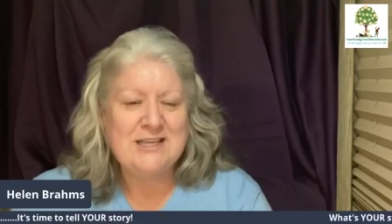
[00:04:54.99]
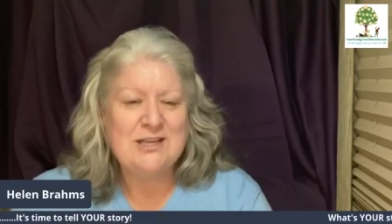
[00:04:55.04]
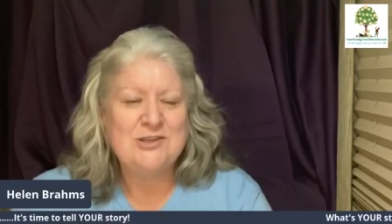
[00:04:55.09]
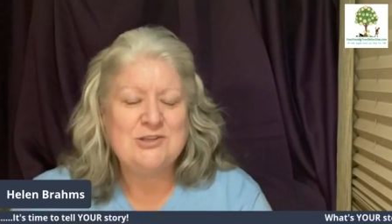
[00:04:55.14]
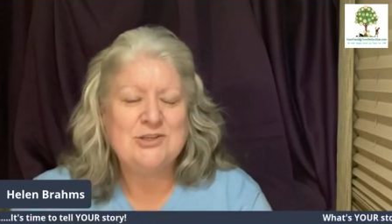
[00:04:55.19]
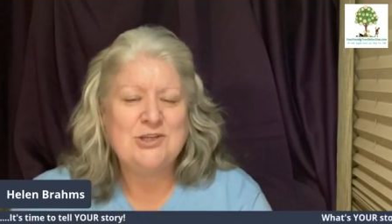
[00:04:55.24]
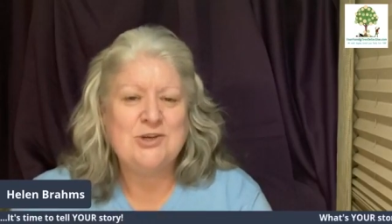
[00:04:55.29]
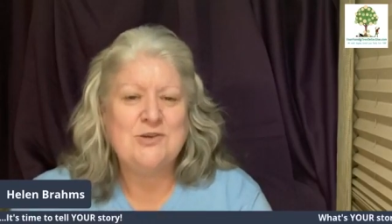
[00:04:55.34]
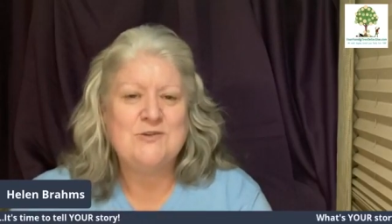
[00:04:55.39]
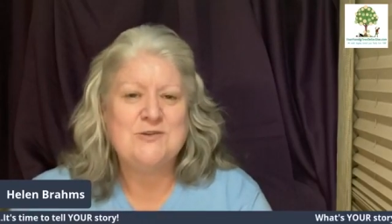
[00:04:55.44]
they
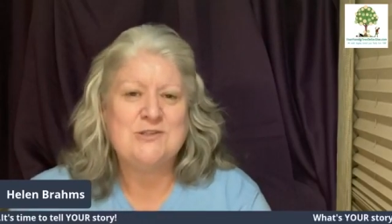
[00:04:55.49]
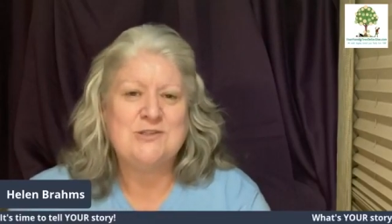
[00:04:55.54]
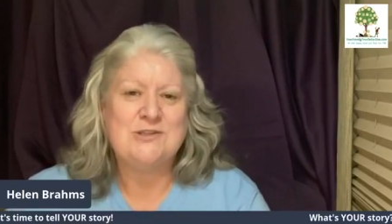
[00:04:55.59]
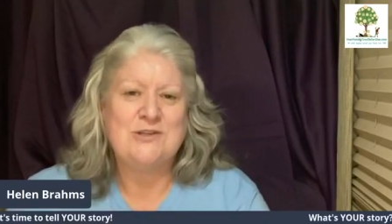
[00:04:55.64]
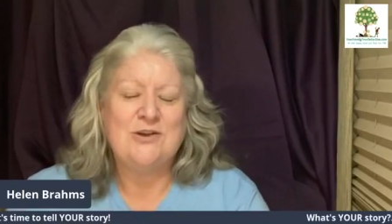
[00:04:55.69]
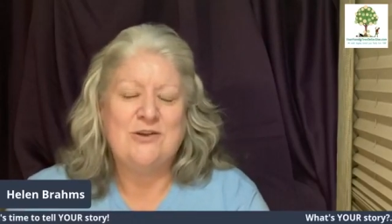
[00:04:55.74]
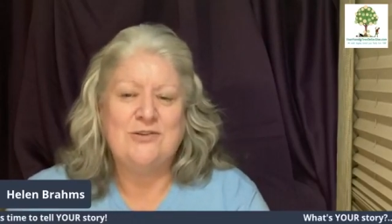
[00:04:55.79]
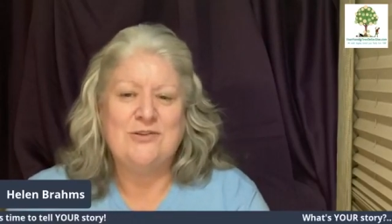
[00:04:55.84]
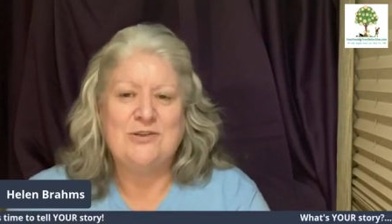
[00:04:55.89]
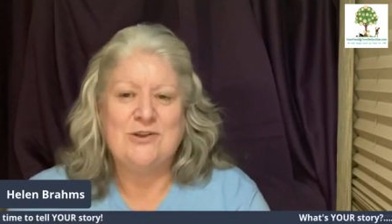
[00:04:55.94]
chose
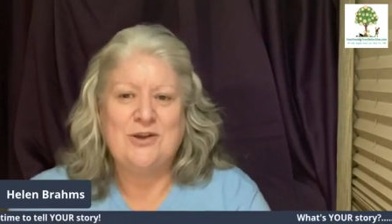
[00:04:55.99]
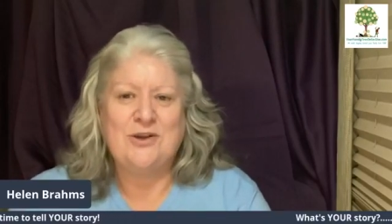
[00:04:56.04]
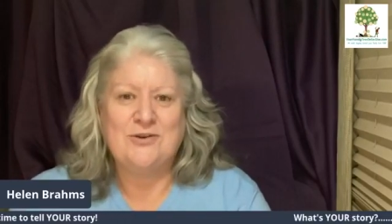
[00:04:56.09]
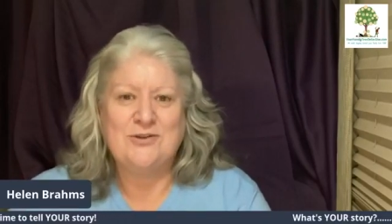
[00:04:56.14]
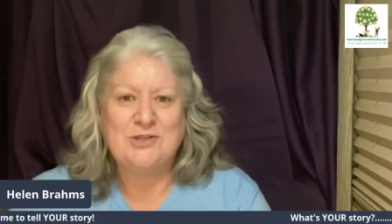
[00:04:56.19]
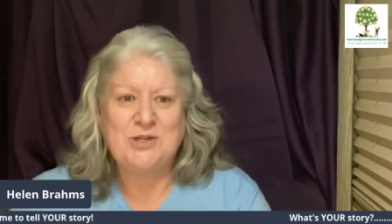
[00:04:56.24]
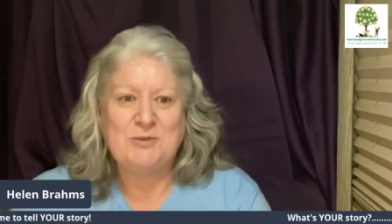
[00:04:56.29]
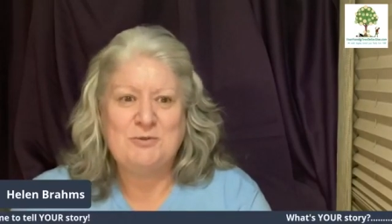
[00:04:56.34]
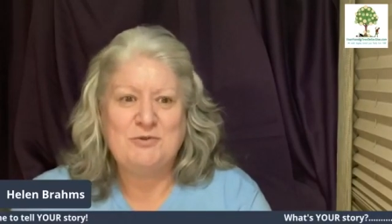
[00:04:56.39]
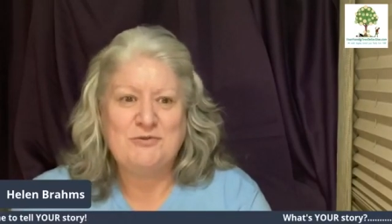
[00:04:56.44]
on the
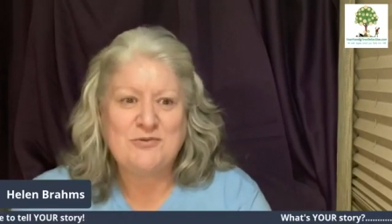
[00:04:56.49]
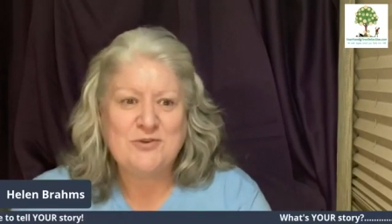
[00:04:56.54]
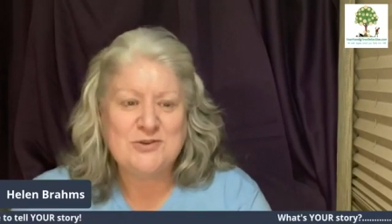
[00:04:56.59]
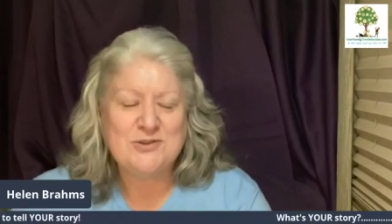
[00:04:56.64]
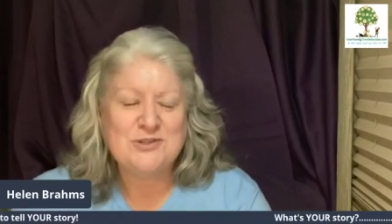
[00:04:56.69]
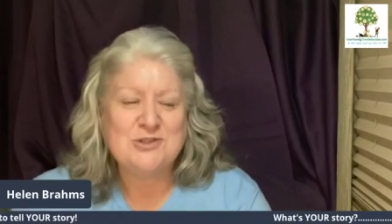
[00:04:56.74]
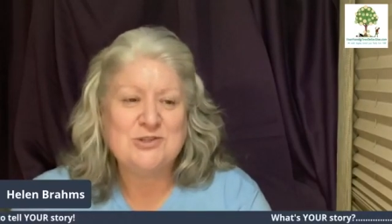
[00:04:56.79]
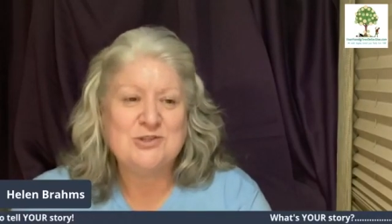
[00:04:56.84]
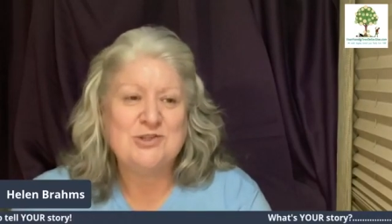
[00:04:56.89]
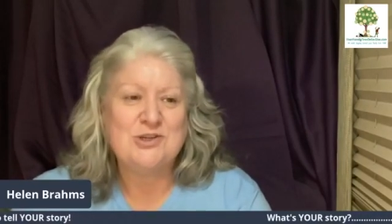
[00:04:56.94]
October
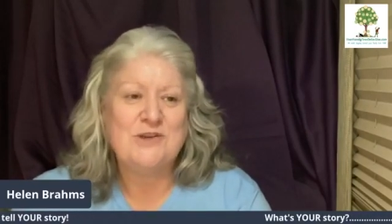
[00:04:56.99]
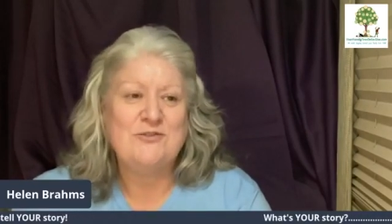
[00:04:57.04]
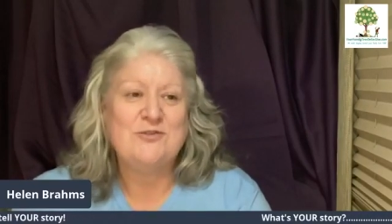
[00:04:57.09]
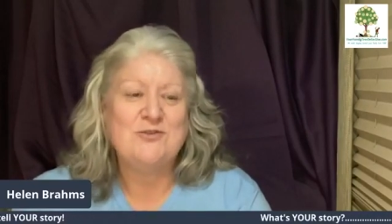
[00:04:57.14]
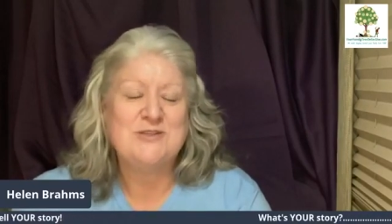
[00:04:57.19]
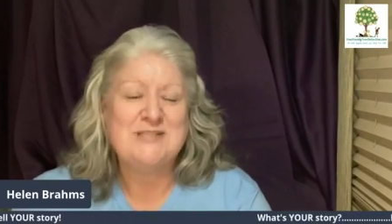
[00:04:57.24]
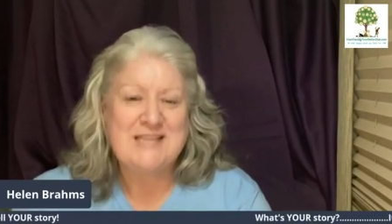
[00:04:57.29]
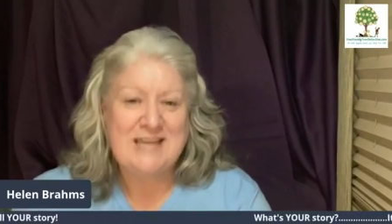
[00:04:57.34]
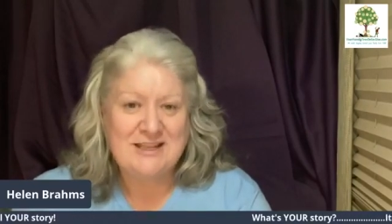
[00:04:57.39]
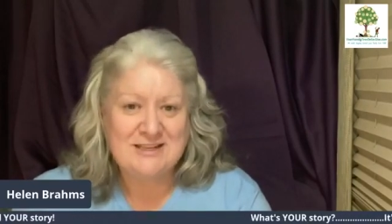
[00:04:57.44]
1st to
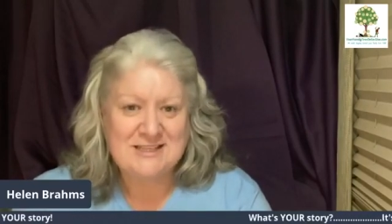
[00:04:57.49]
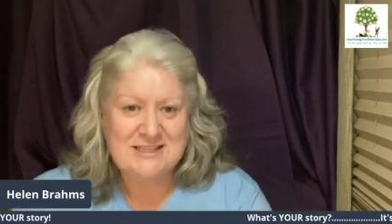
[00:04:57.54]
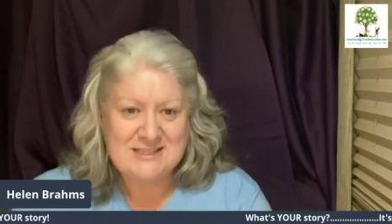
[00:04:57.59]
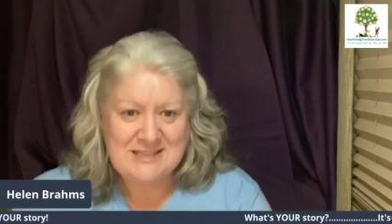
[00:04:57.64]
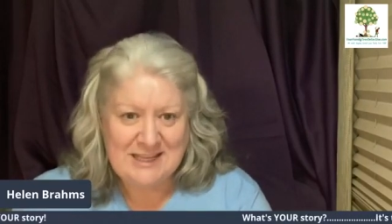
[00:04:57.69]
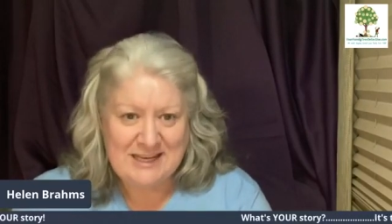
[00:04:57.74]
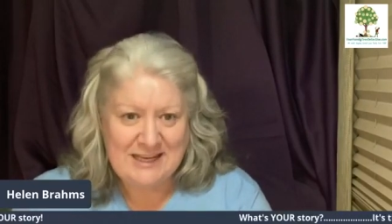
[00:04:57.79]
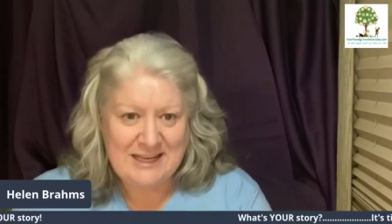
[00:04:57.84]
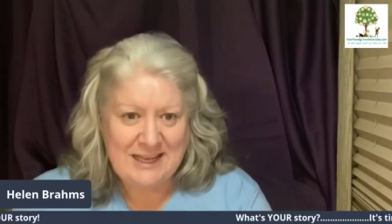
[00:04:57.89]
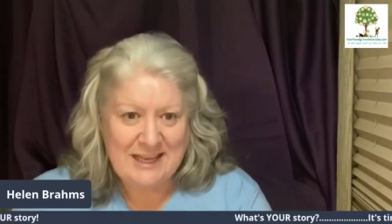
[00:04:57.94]
travel down to
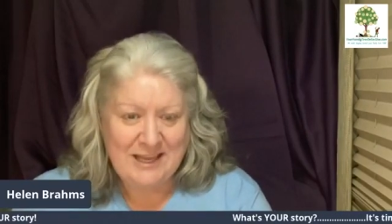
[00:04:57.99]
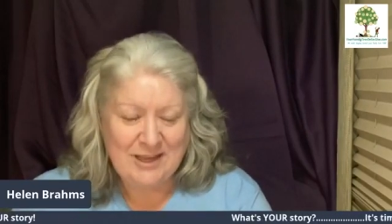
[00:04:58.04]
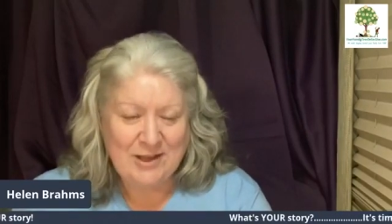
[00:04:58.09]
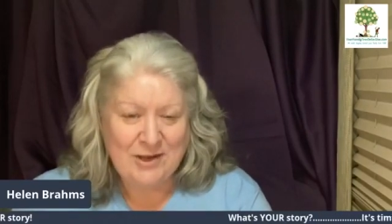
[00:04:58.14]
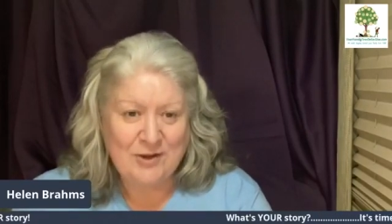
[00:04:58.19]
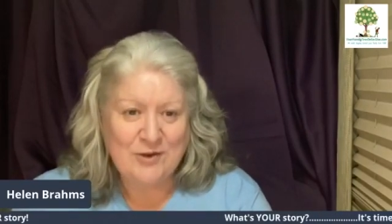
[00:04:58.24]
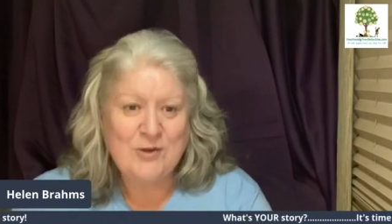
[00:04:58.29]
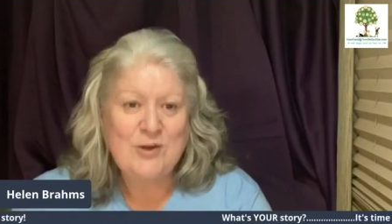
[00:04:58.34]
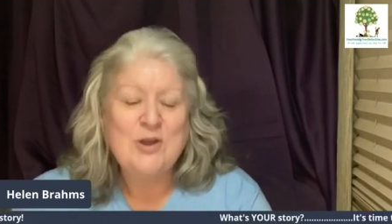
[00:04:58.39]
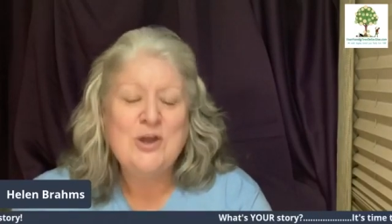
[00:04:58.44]
San
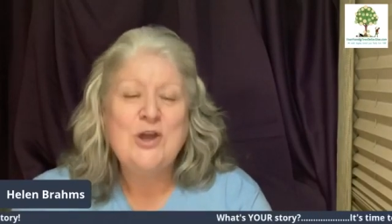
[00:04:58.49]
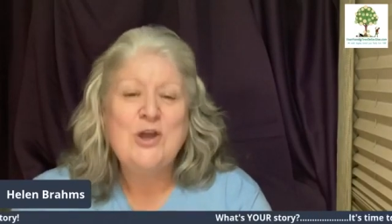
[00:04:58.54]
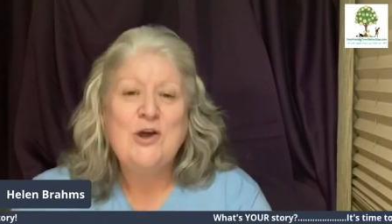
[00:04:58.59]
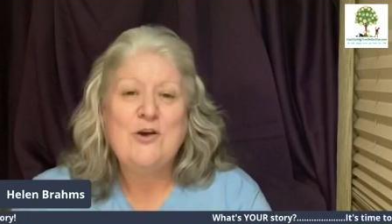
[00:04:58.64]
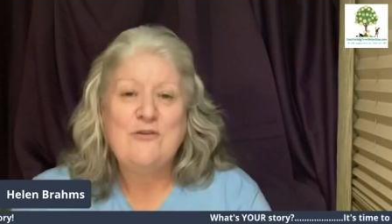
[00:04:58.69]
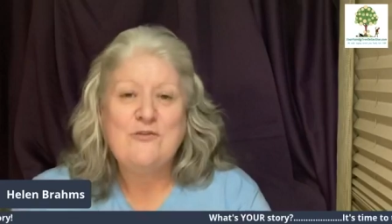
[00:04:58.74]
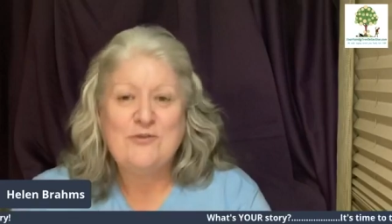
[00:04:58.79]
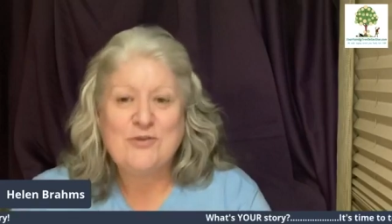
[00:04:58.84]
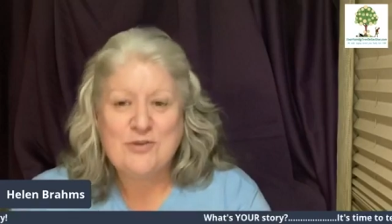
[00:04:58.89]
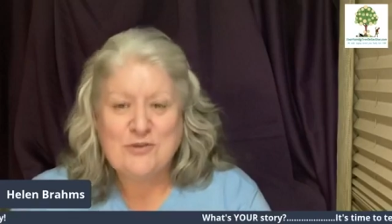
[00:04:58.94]
Diego
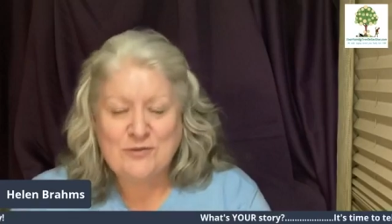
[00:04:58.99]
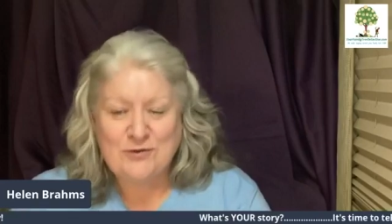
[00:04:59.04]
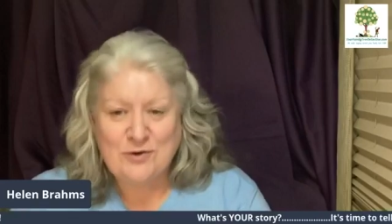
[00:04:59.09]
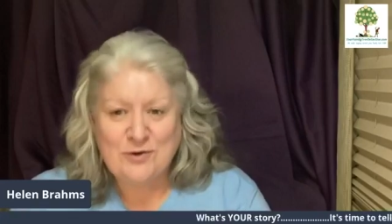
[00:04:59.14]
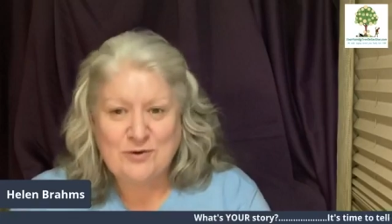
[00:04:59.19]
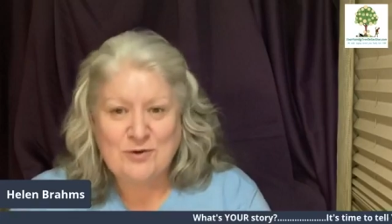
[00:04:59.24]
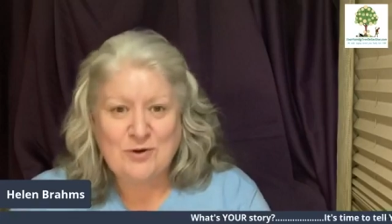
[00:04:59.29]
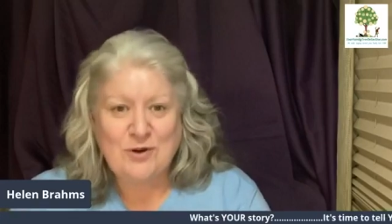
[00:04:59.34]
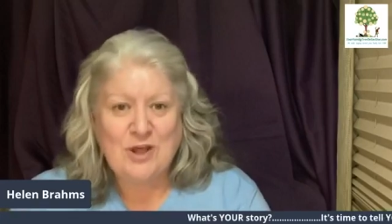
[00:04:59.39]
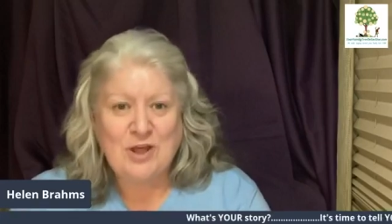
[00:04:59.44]
for the
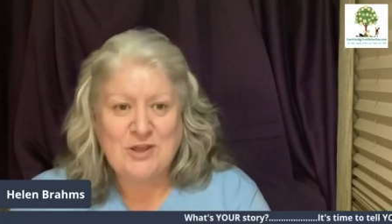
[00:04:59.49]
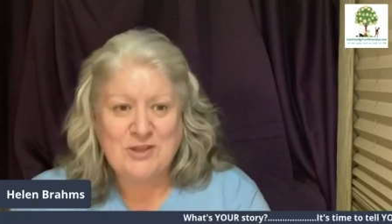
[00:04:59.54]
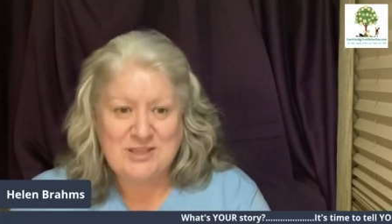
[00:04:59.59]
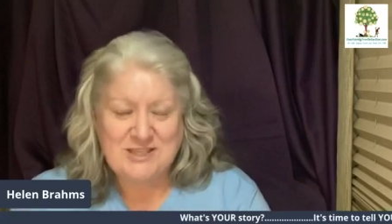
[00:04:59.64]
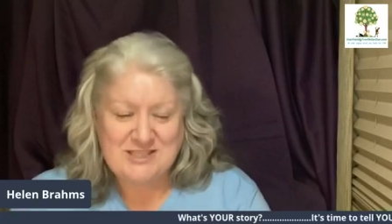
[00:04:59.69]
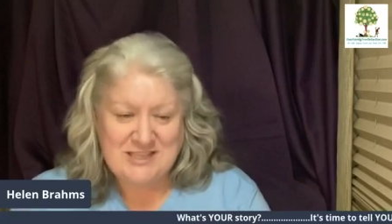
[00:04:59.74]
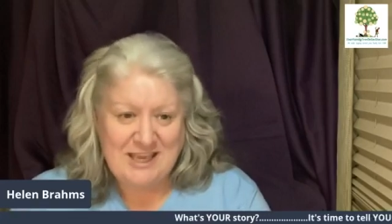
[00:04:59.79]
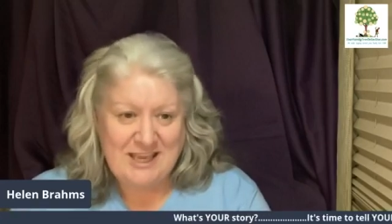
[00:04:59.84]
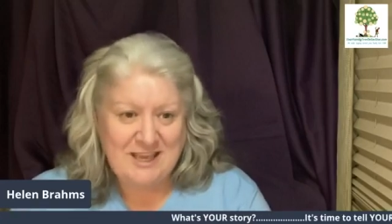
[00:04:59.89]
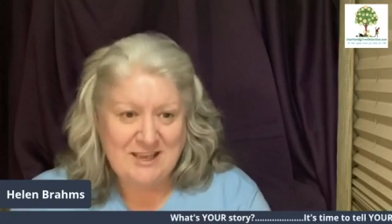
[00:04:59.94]
funeral on the
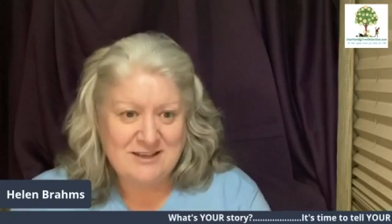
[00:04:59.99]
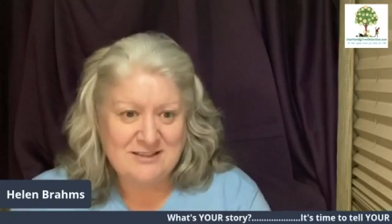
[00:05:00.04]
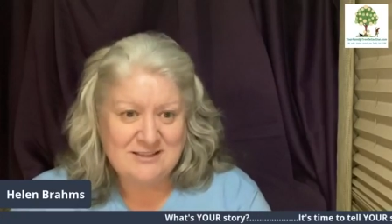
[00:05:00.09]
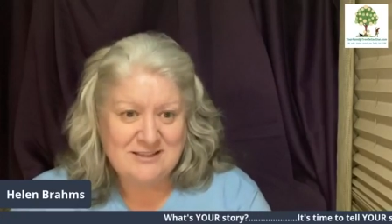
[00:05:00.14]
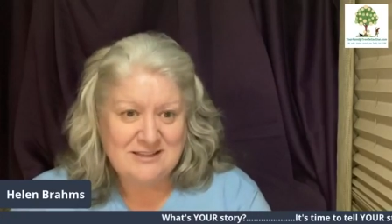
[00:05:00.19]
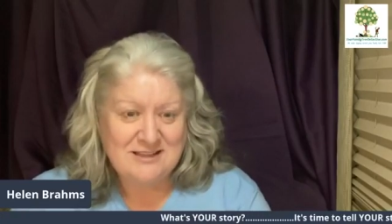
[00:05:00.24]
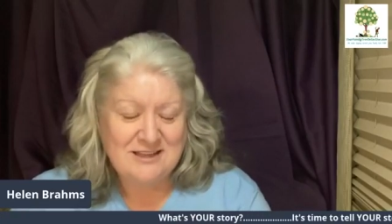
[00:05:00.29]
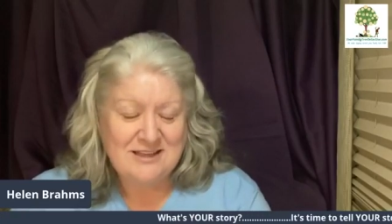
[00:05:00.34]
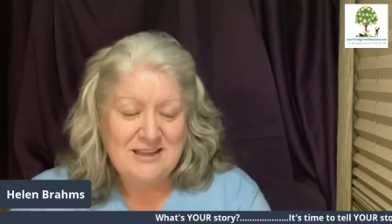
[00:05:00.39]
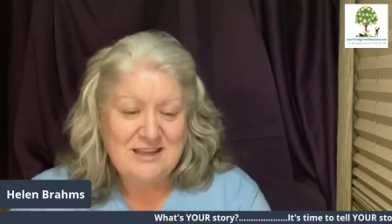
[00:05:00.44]
2nd.